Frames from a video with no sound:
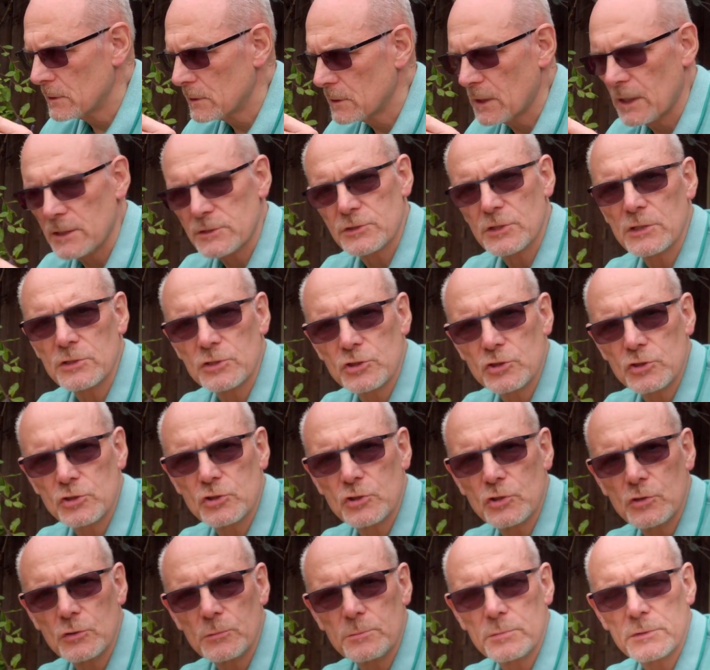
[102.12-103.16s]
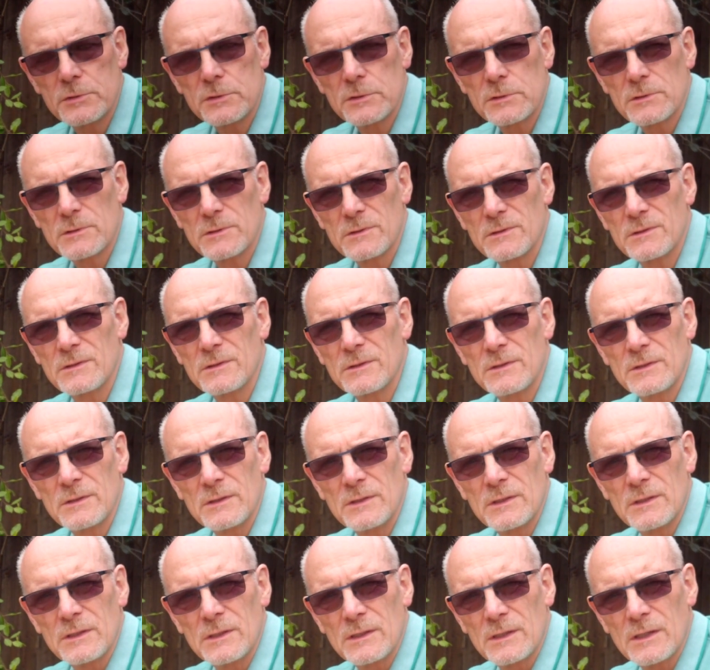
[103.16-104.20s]
extension tubes,
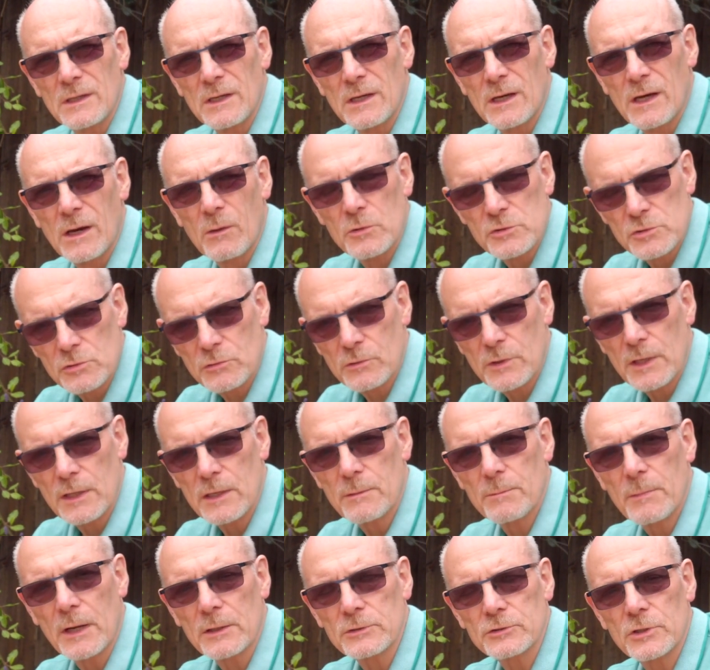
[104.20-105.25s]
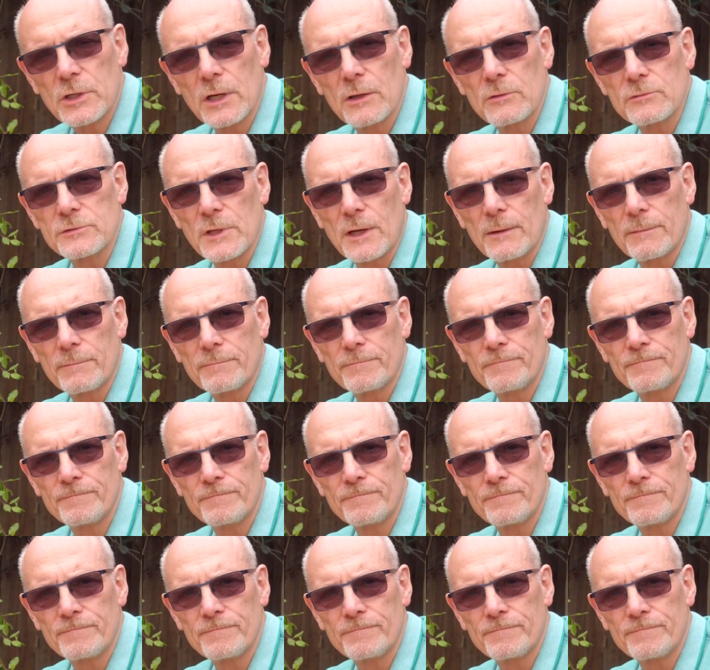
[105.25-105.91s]
which will get you much closer.